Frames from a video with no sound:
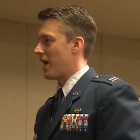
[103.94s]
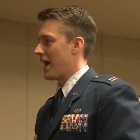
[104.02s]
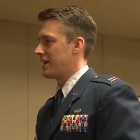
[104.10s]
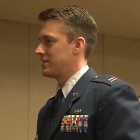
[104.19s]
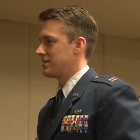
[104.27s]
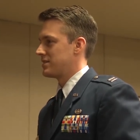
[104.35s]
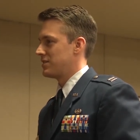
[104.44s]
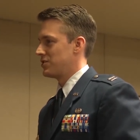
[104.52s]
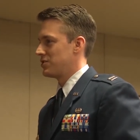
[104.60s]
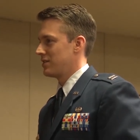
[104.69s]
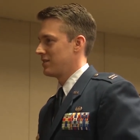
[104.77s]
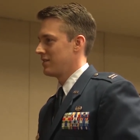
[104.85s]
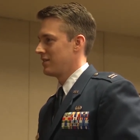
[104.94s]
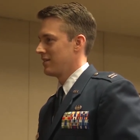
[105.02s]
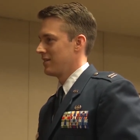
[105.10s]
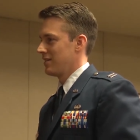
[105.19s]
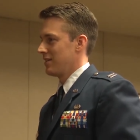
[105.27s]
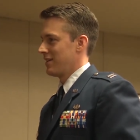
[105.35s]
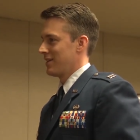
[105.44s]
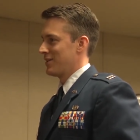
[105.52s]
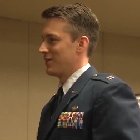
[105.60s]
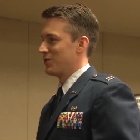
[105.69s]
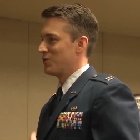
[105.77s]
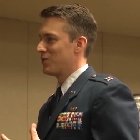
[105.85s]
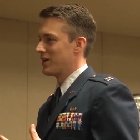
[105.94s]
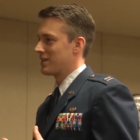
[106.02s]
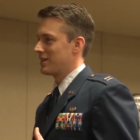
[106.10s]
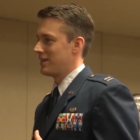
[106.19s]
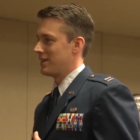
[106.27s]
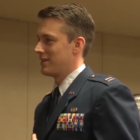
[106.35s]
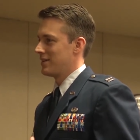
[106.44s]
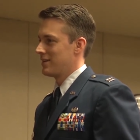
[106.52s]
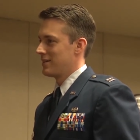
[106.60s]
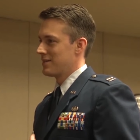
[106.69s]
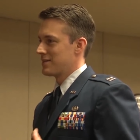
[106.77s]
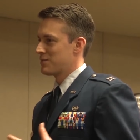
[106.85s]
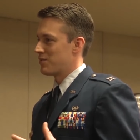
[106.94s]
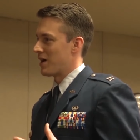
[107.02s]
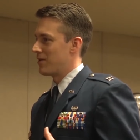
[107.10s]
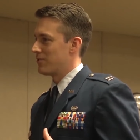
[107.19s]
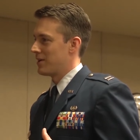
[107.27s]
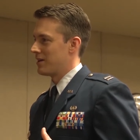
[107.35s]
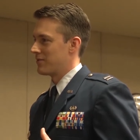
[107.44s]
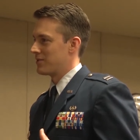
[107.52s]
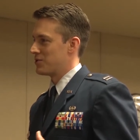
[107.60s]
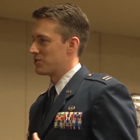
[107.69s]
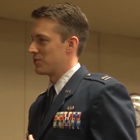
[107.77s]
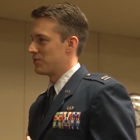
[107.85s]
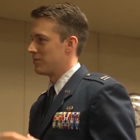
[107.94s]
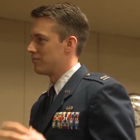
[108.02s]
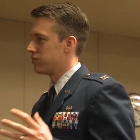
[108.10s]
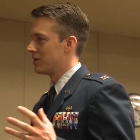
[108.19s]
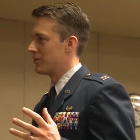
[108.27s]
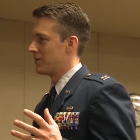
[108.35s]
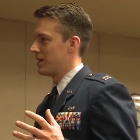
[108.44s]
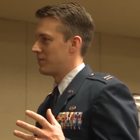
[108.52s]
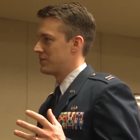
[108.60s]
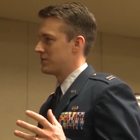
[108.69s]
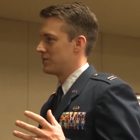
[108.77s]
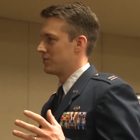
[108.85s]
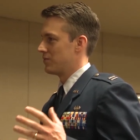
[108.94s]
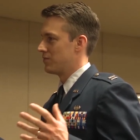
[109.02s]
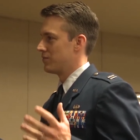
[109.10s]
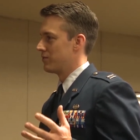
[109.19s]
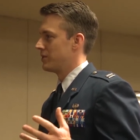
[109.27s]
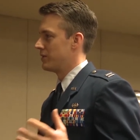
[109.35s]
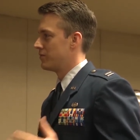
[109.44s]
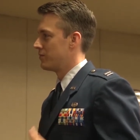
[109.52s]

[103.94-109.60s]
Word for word: bad decision could quickly spiral out of control and blow up to really